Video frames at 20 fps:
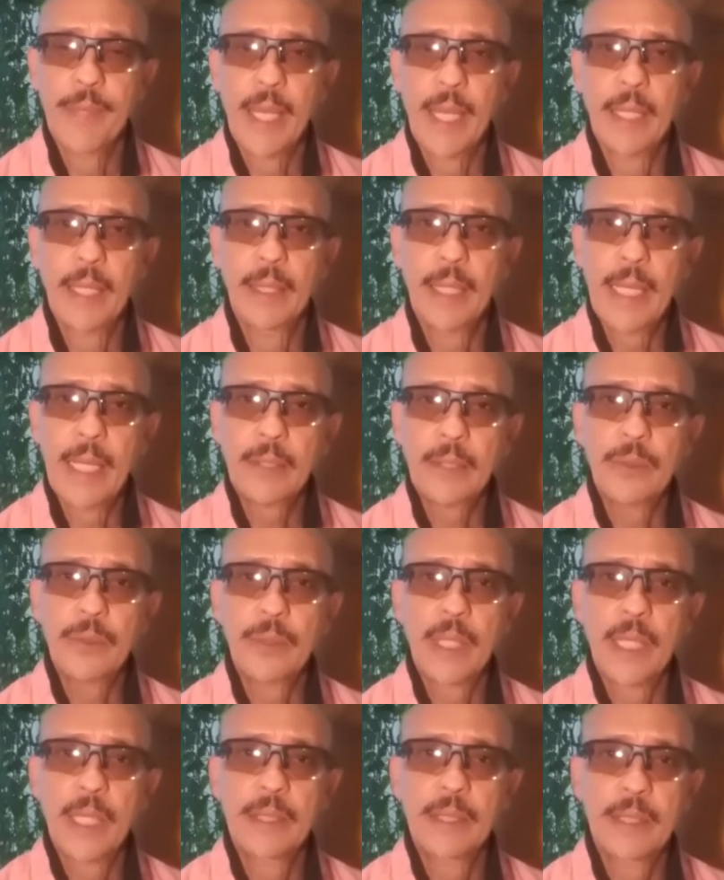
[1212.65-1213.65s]
And that's
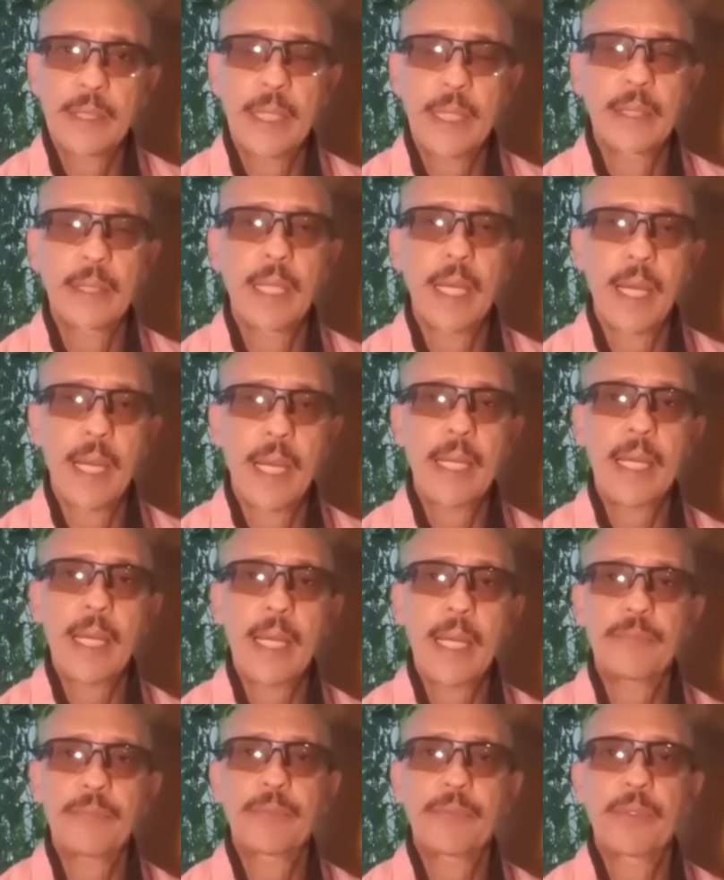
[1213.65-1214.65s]
when I said, I
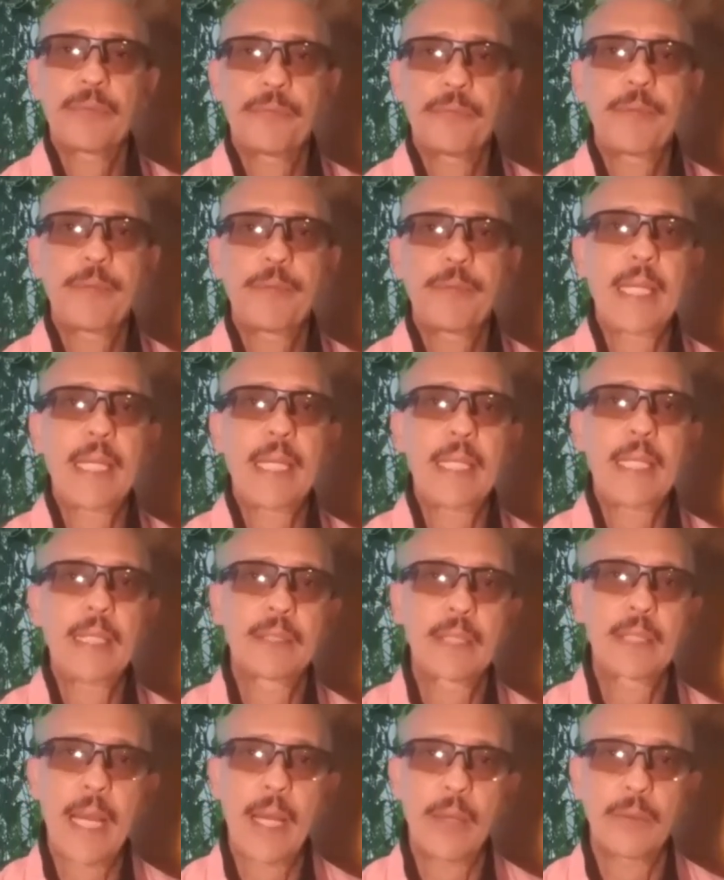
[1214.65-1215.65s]
have to phase
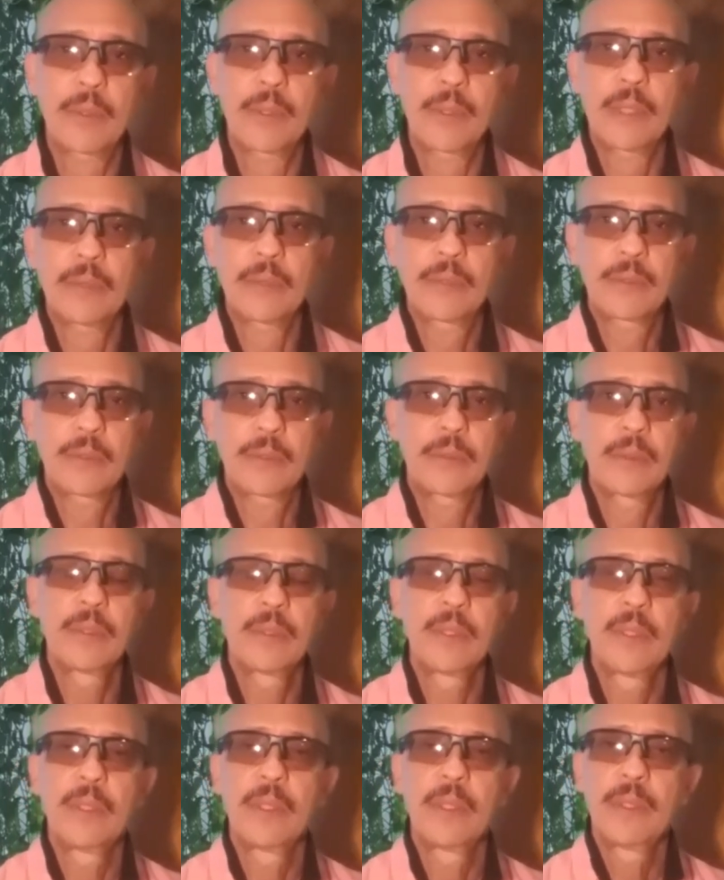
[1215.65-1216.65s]
out this.
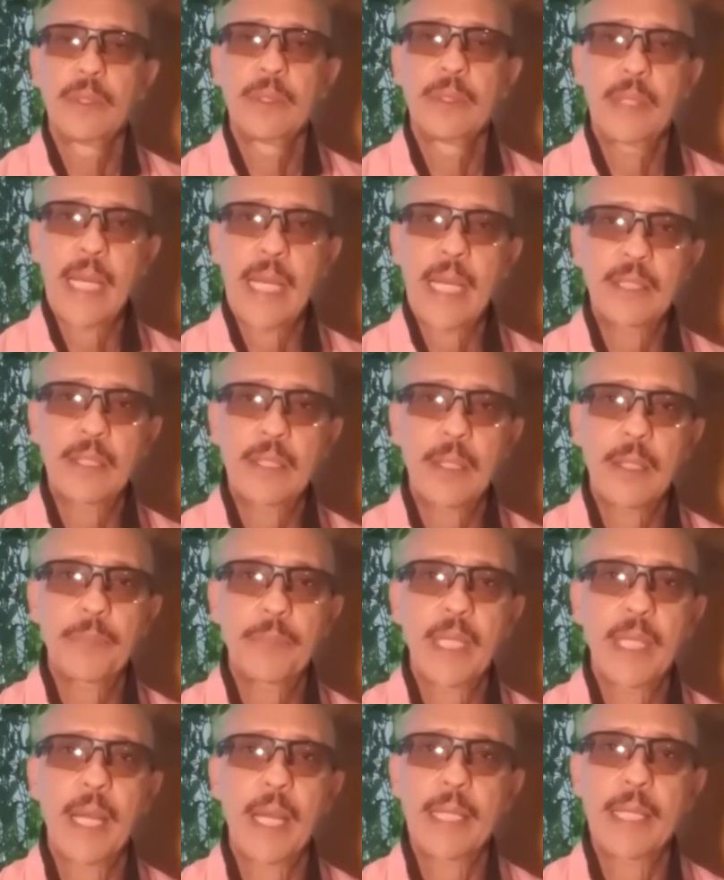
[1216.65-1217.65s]
That's
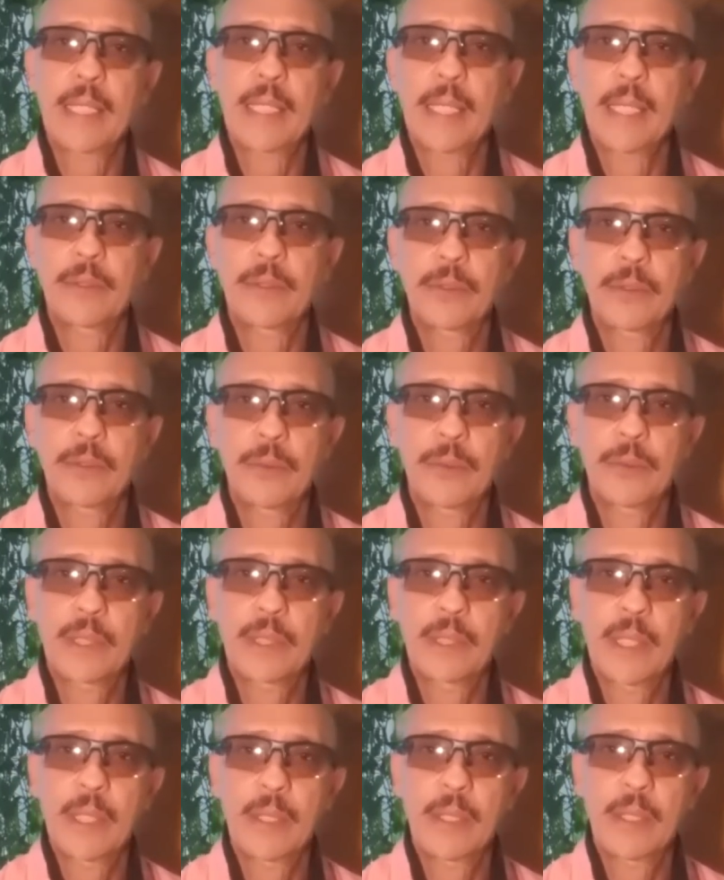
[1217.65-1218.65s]
something I can't do
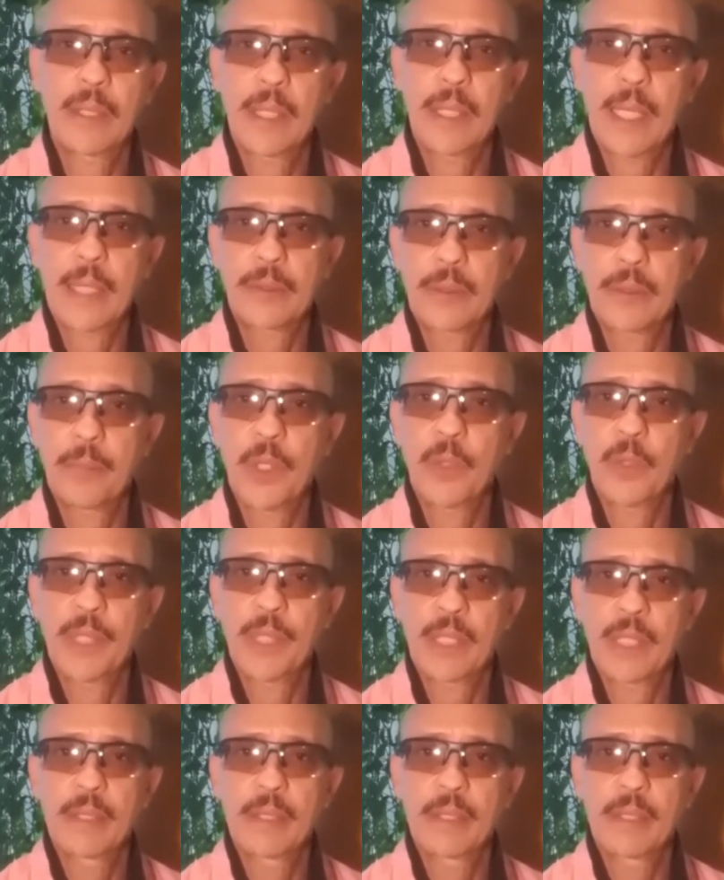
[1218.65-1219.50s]
at the moment.